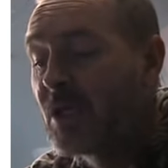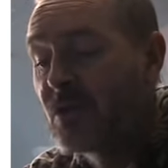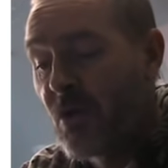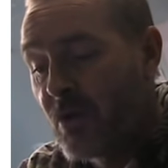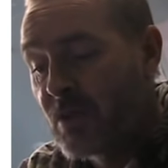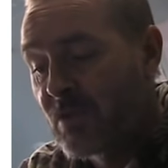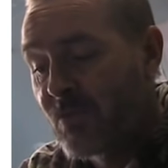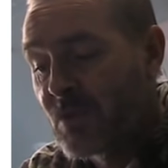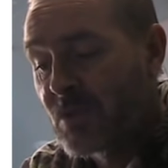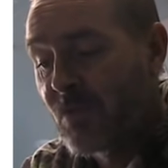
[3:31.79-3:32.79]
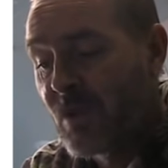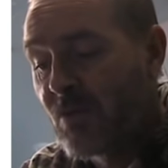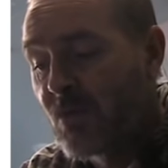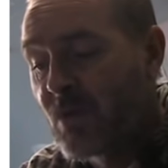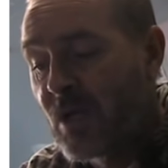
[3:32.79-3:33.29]
Notice of this fee
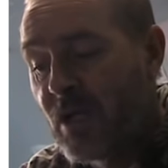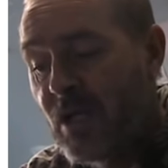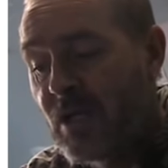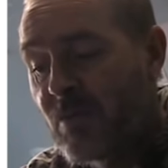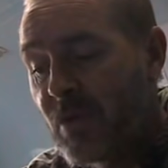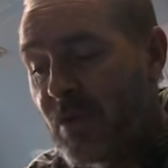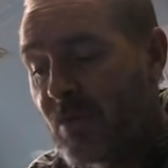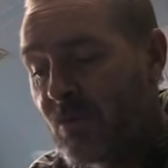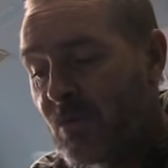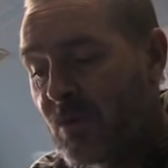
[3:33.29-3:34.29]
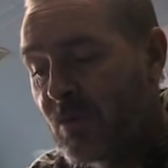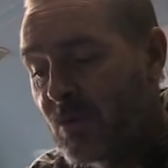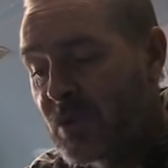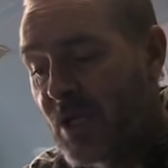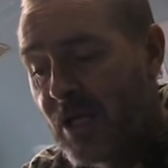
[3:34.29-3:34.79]
will clearly be
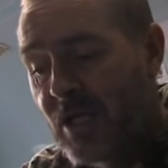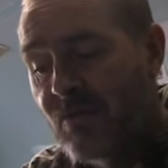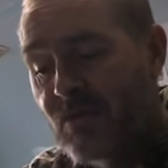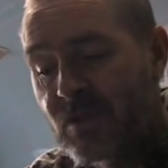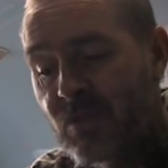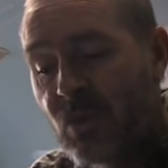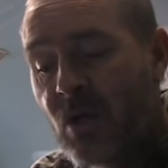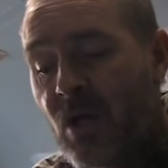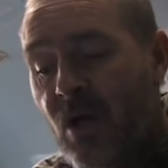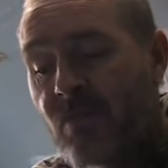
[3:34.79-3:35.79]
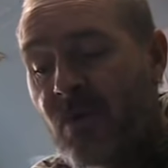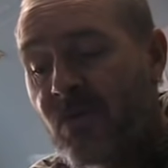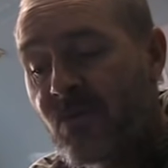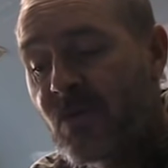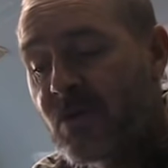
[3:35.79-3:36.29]
was clearly visible on
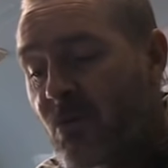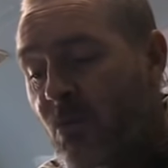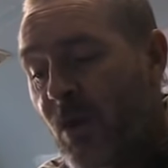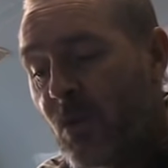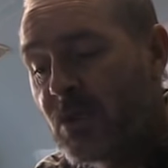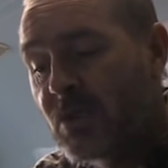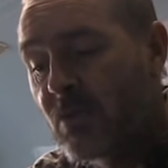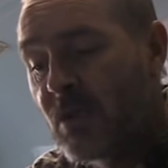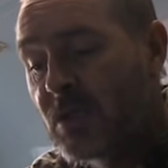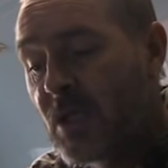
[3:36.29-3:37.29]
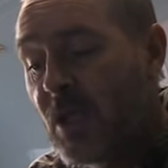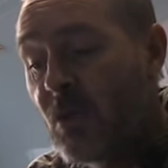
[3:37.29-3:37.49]
both front and rear windscreens,